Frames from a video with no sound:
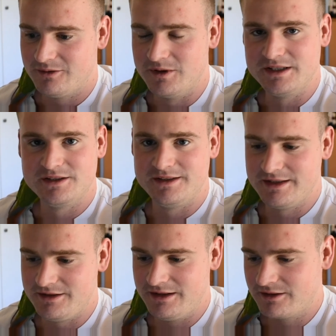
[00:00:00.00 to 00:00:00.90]
which
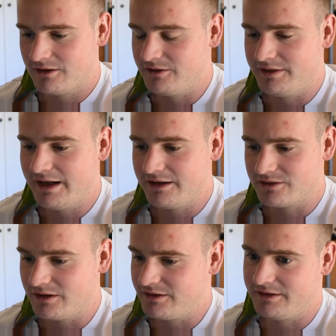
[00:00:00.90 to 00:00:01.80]
did include
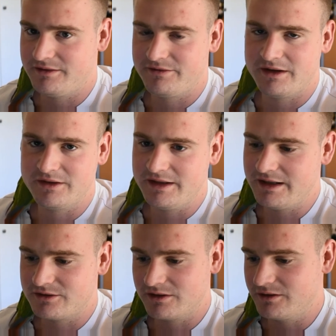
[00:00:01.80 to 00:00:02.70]
nandrolone, and it found the
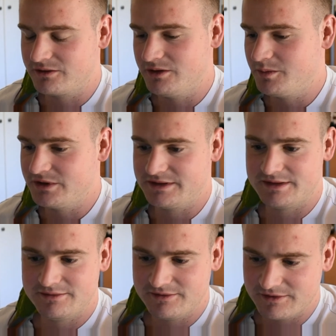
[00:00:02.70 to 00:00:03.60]
nandrolone group was